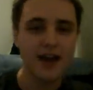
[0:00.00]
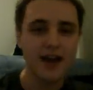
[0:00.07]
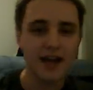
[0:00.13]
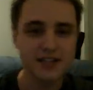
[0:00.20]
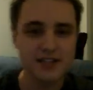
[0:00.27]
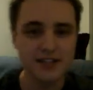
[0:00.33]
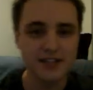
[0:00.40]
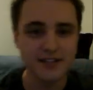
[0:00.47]

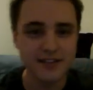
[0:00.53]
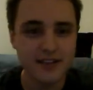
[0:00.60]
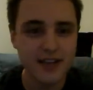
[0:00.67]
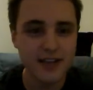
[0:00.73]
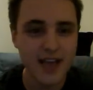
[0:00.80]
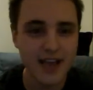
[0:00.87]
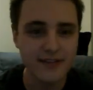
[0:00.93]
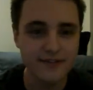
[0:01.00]
actually
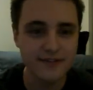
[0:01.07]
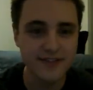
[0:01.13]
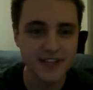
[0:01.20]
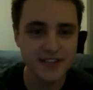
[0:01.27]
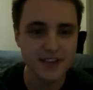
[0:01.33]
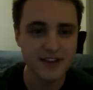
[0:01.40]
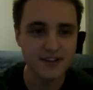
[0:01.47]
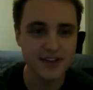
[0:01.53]
have a
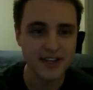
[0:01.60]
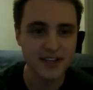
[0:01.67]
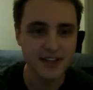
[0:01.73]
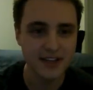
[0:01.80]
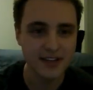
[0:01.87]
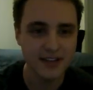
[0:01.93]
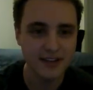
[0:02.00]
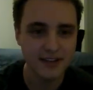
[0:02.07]
video
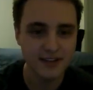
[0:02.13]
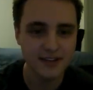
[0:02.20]
here.